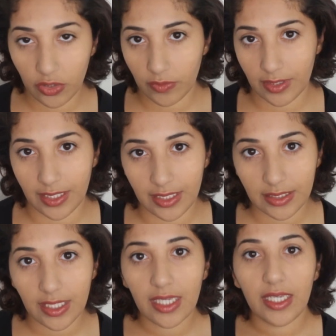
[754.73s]
you
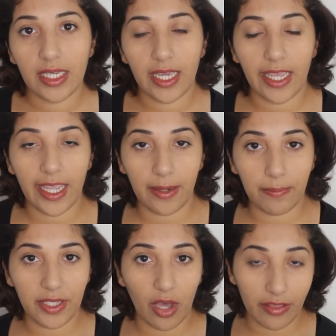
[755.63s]
release,
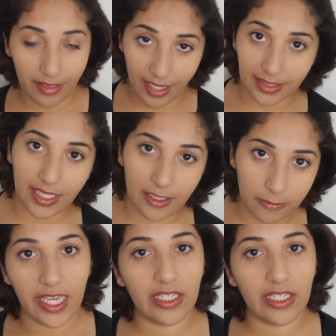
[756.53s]
and be authentic.